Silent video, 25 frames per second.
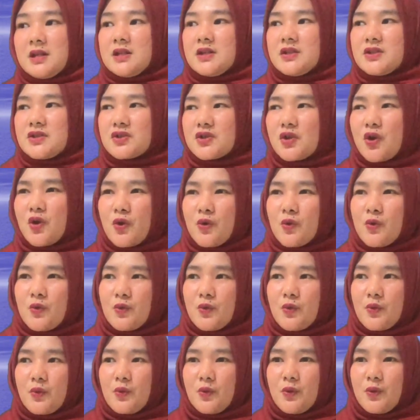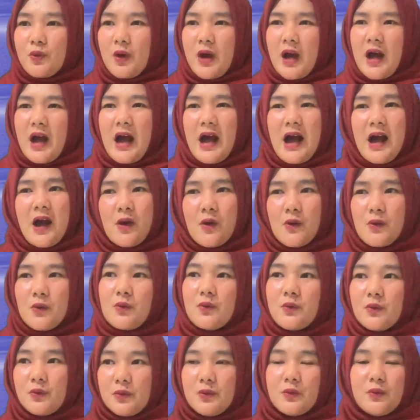So
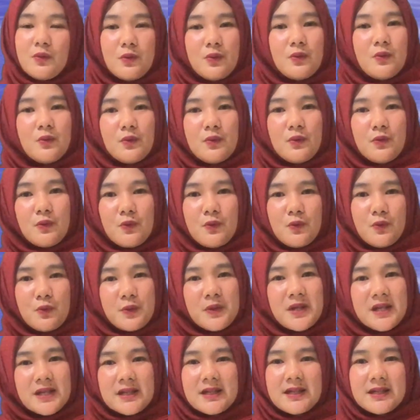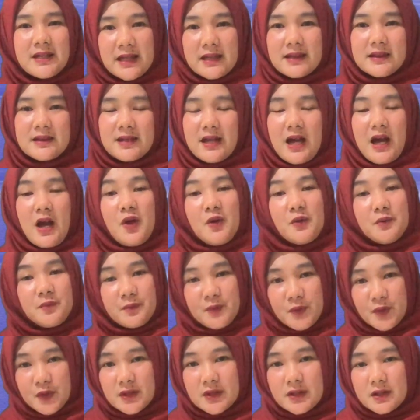how we get the
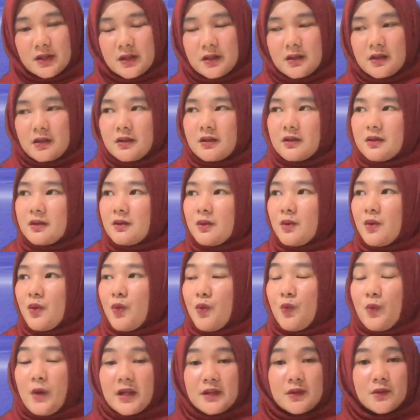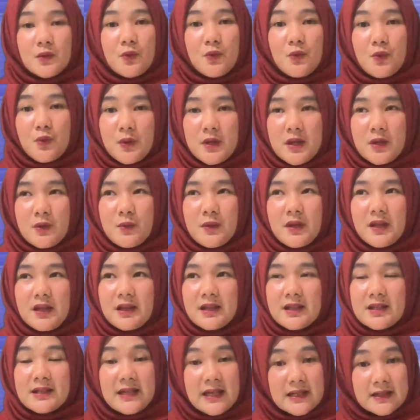output, what we
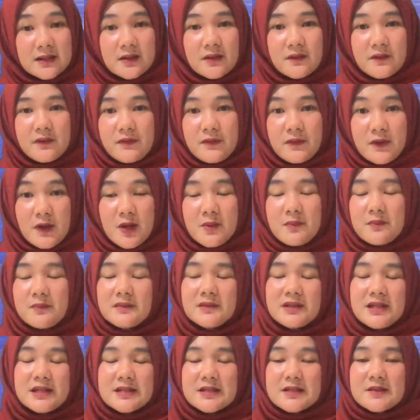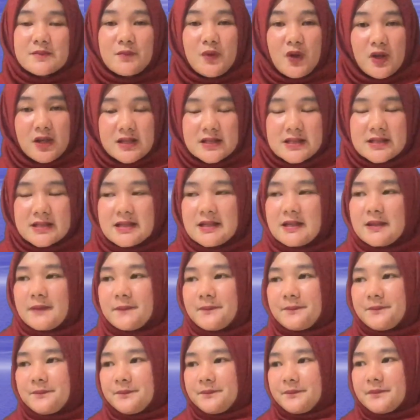will get from this policy?
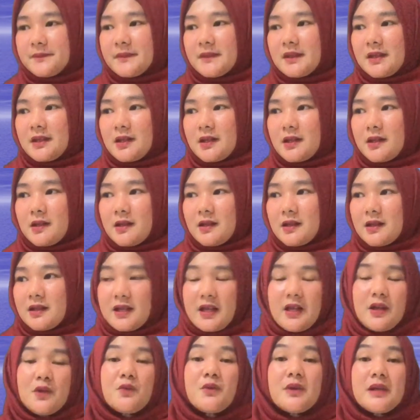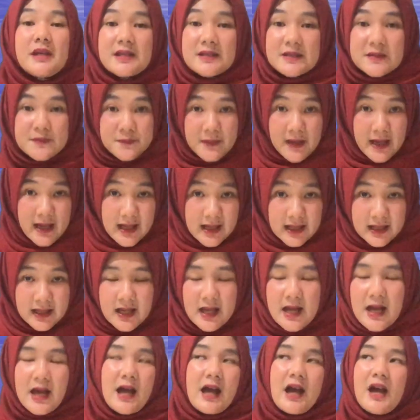Can we expect
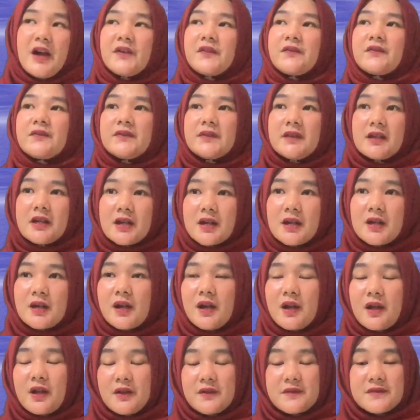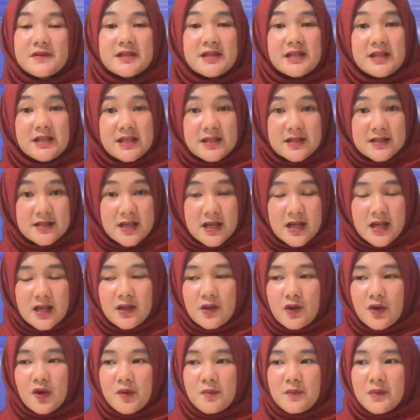after a lot of
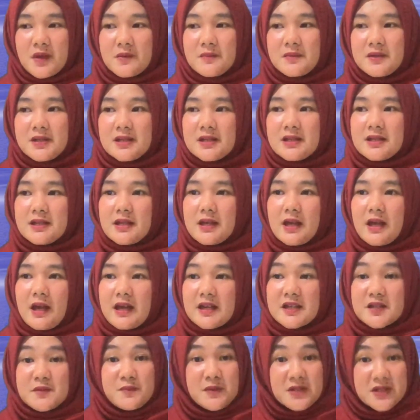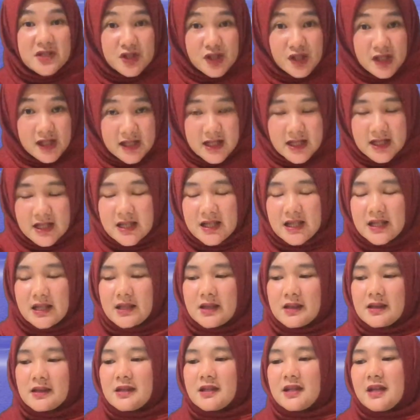citizens, or maybe especially
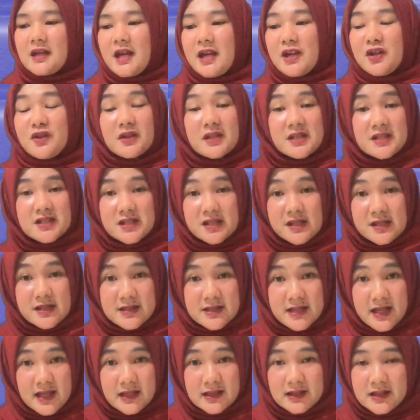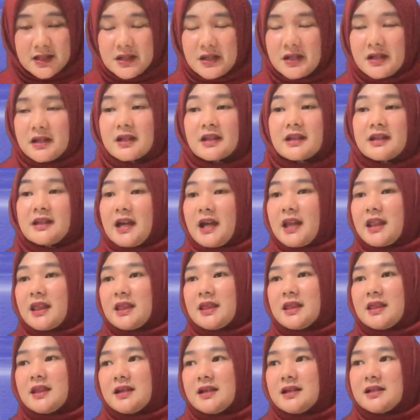in the educational sector, get
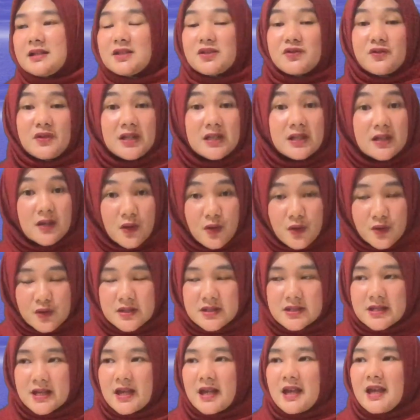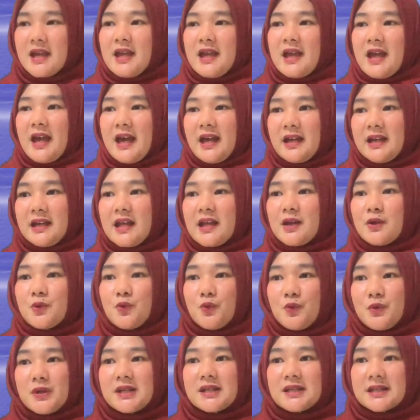the 3-dose, and
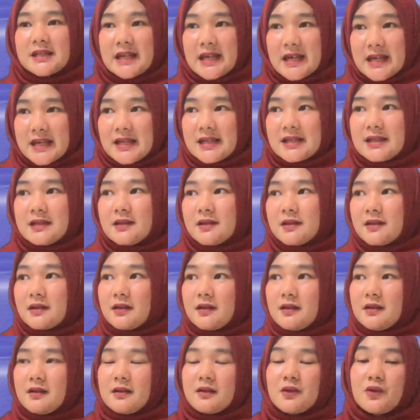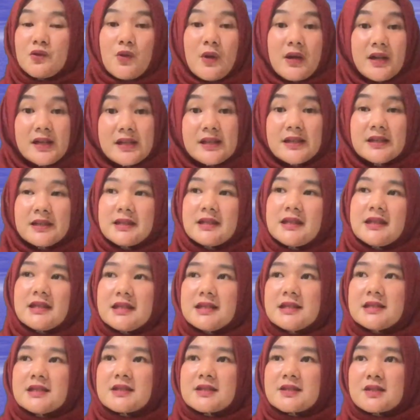then we can
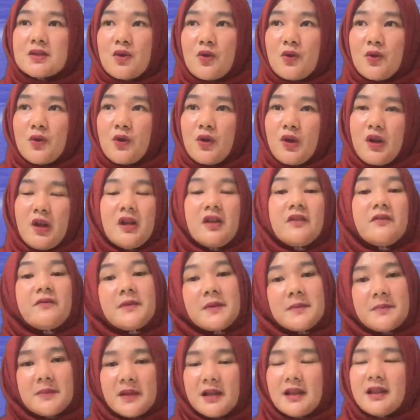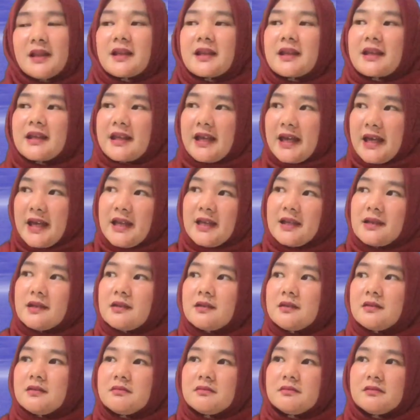guarantee so a lot of people can
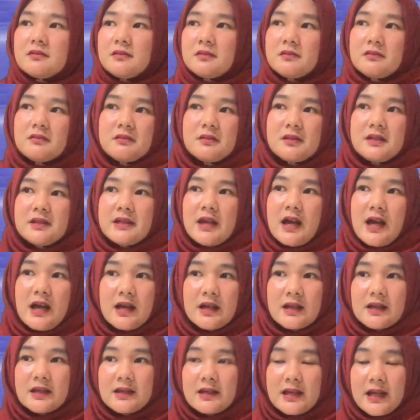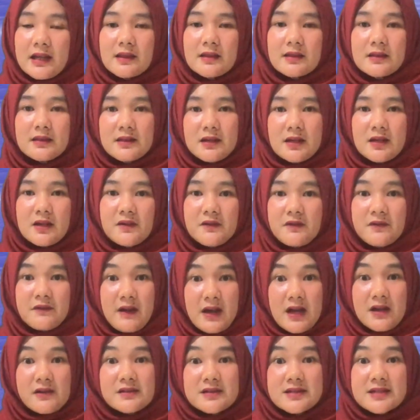get the
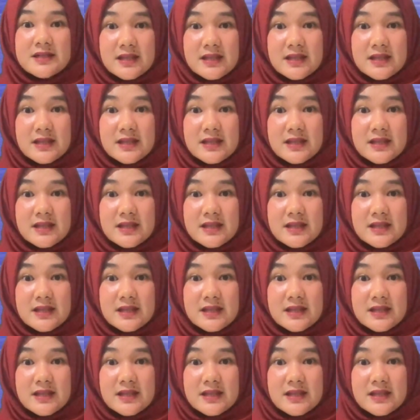virus